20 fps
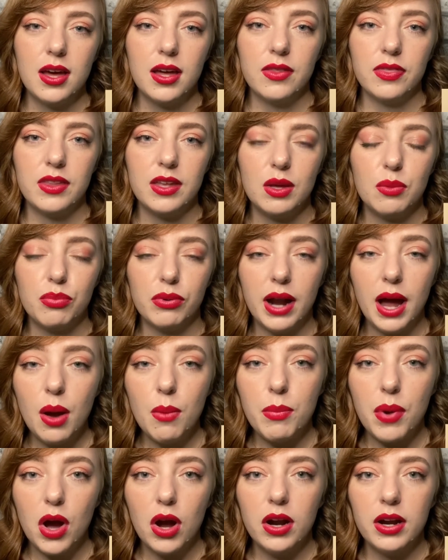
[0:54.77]
The brown
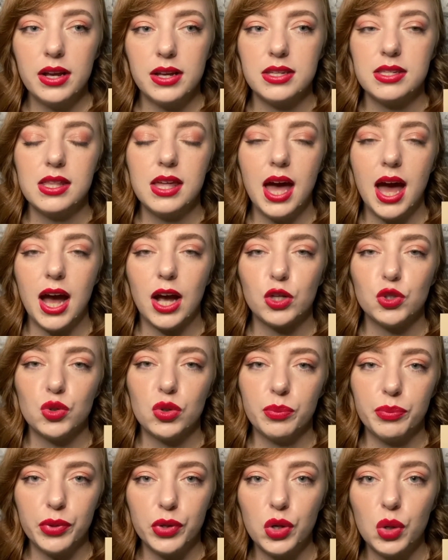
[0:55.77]
part is the
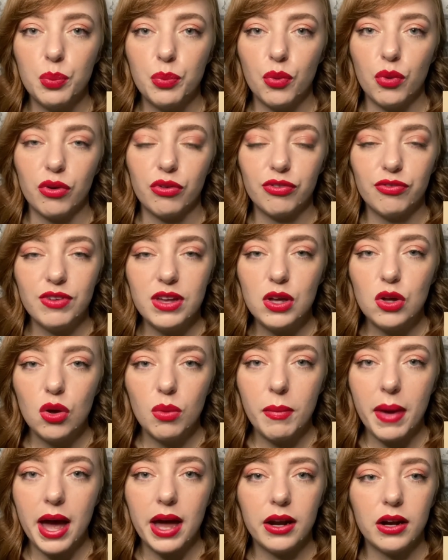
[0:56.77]
actual poop or fecal
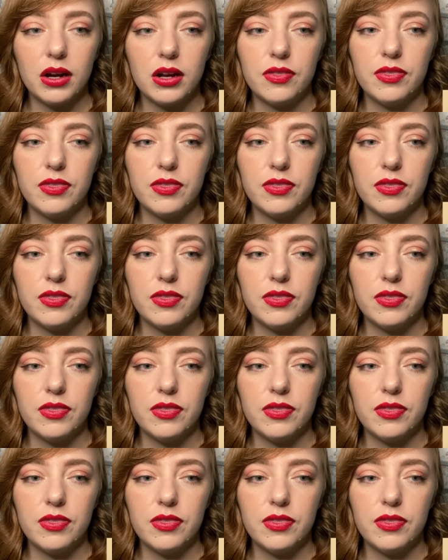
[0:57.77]
matter.